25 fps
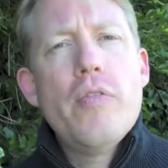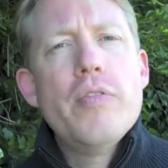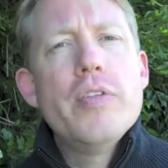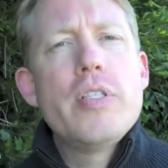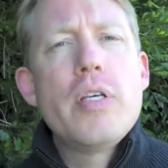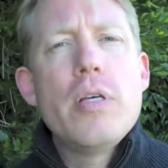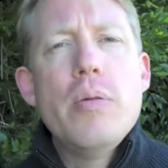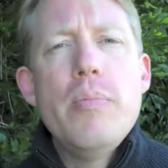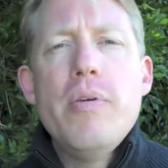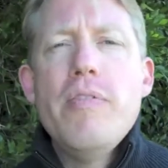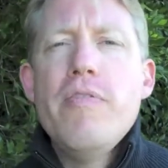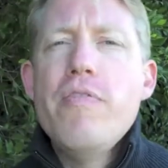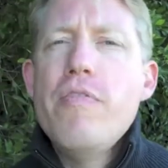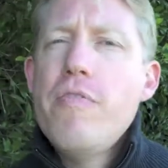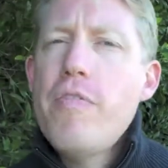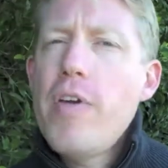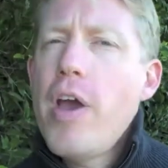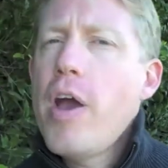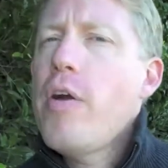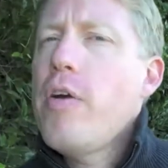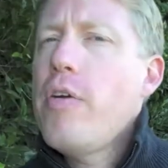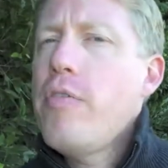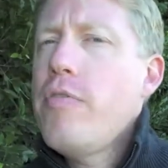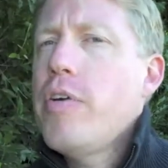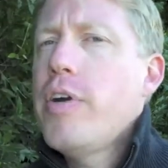it's going to be
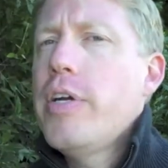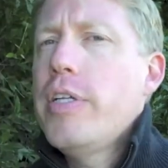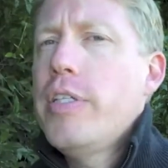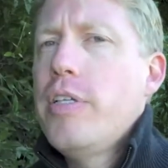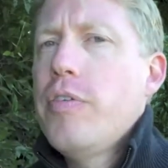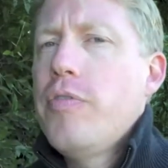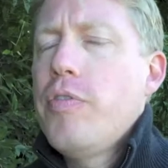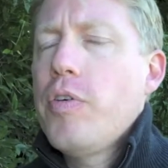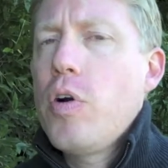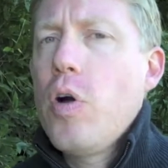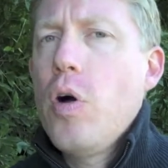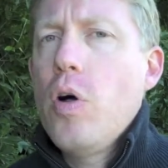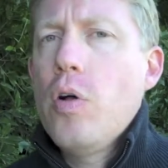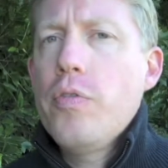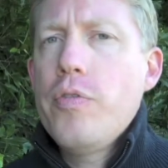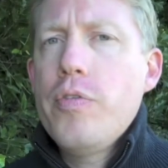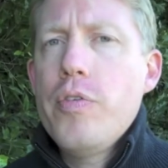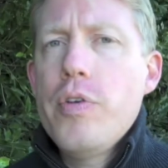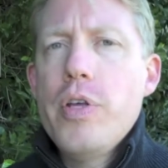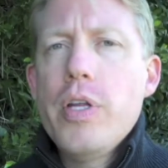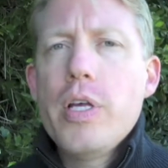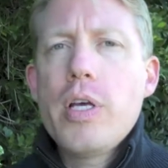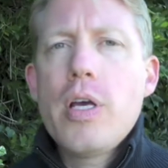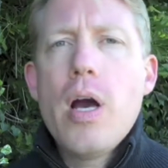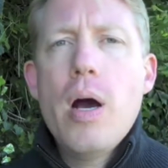very, very difficult for
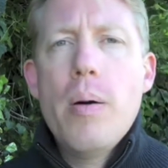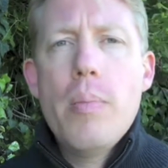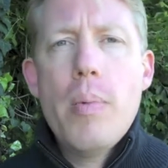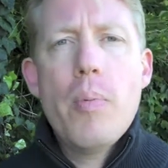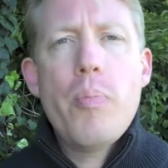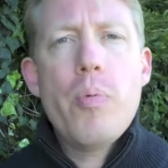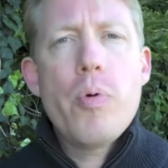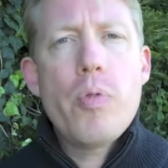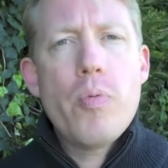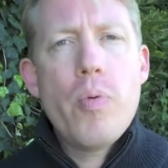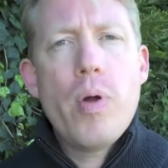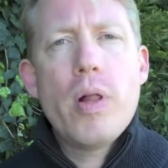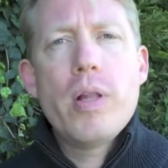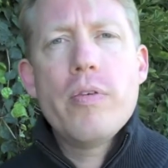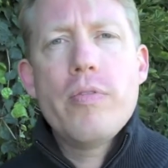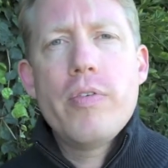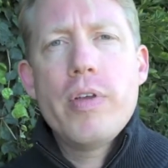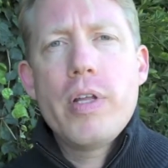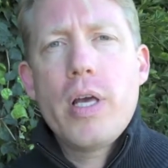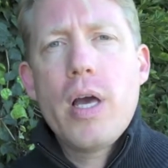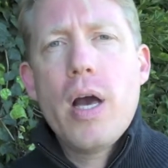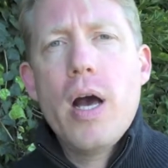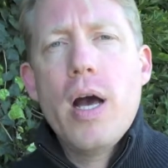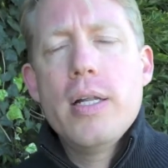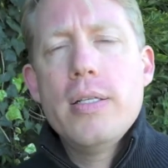you to come up with
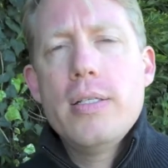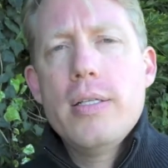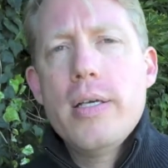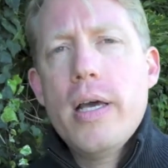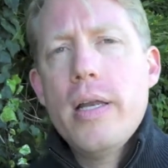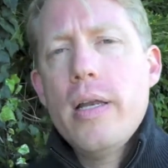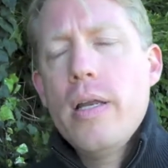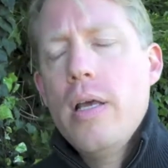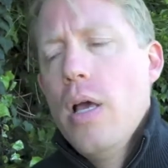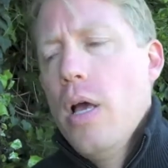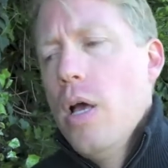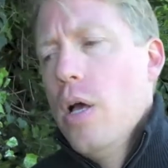relevant content.